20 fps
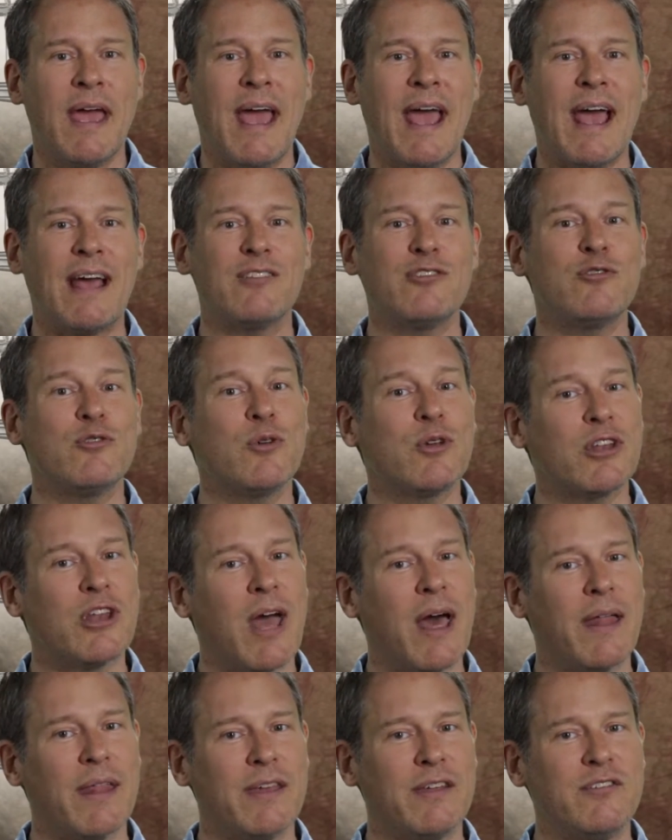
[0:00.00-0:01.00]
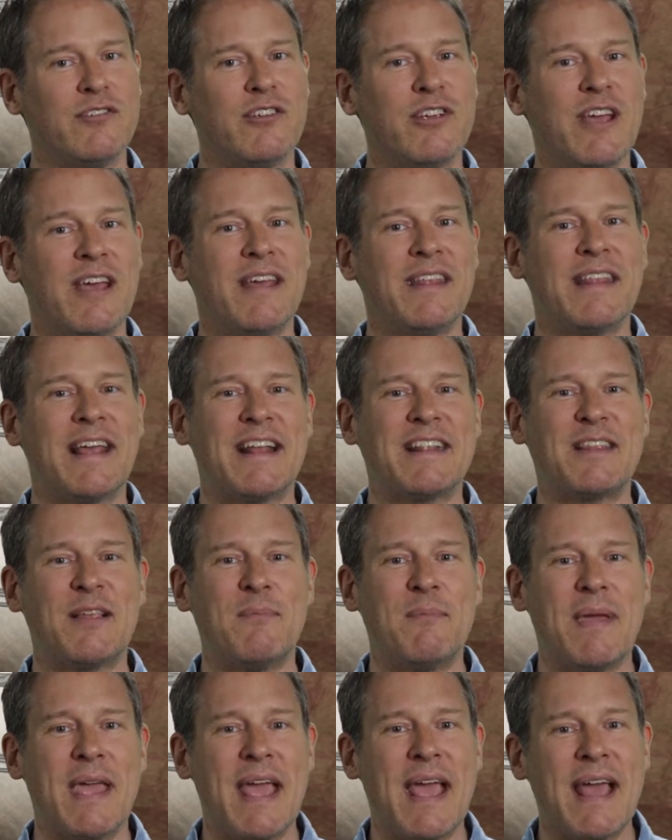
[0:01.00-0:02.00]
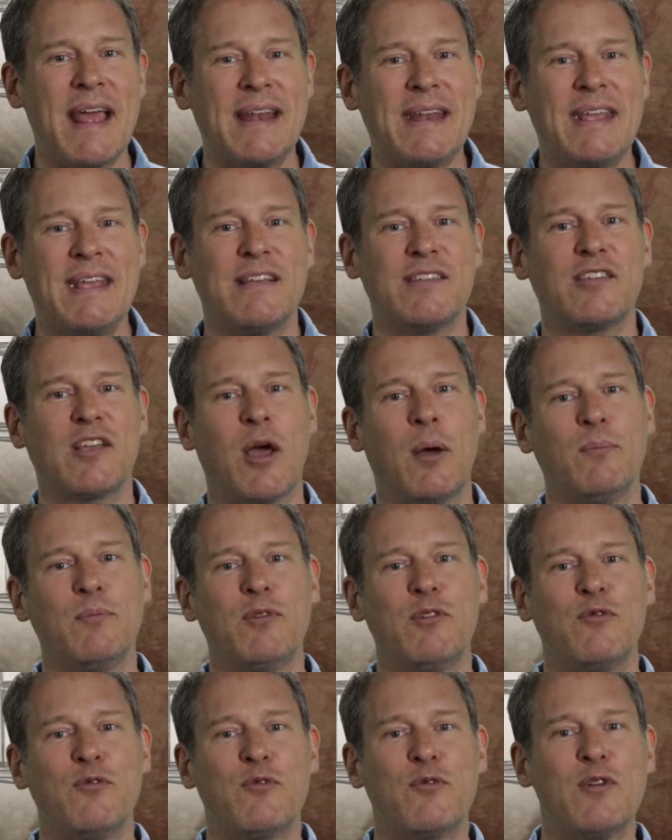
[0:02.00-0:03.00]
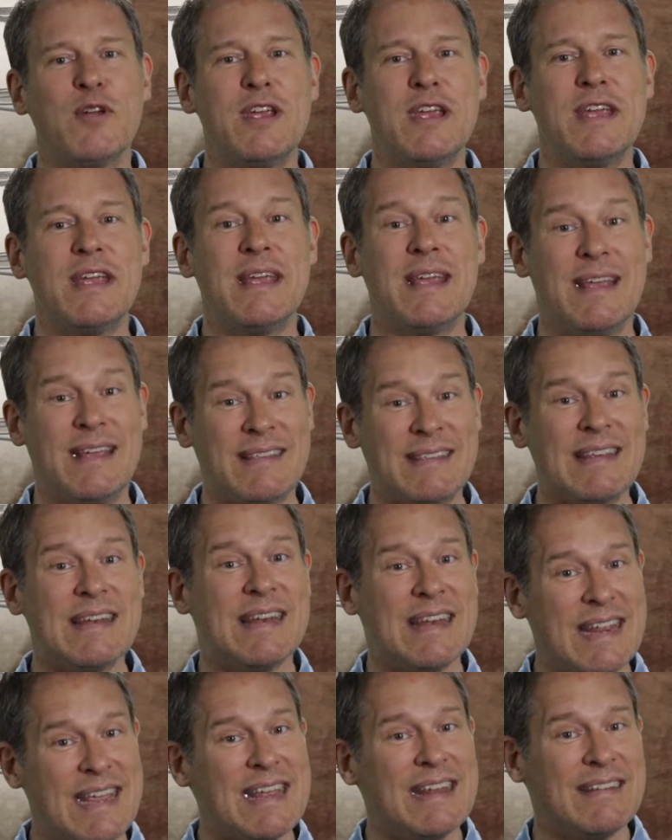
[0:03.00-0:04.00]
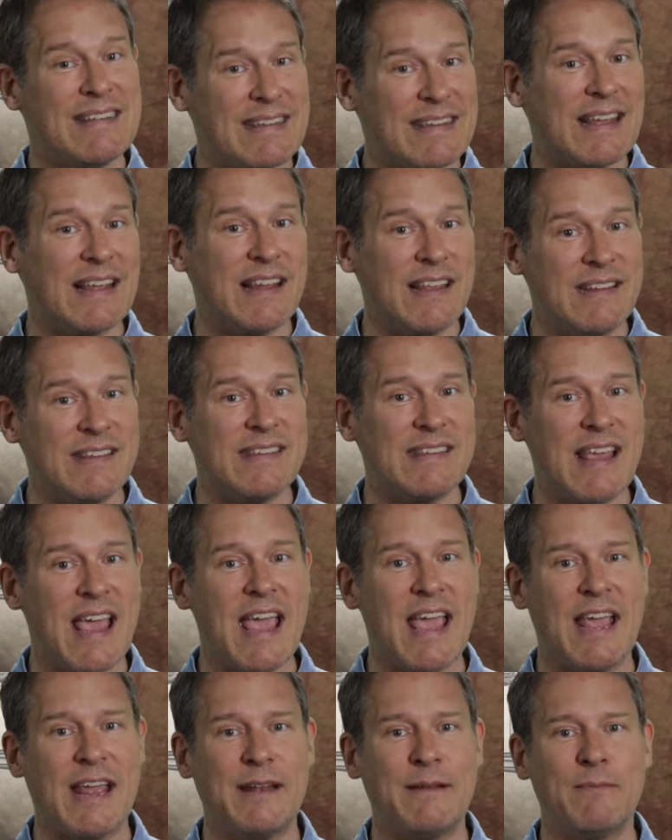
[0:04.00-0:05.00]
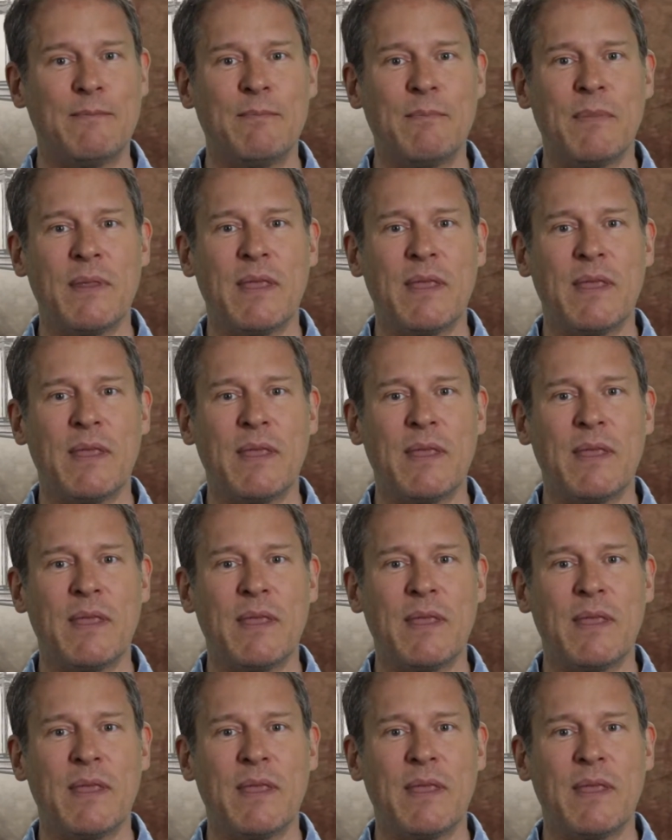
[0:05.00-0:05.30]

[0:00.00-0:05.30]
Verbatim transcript: has to acknowledge that the man he has come to free is indeed still insane,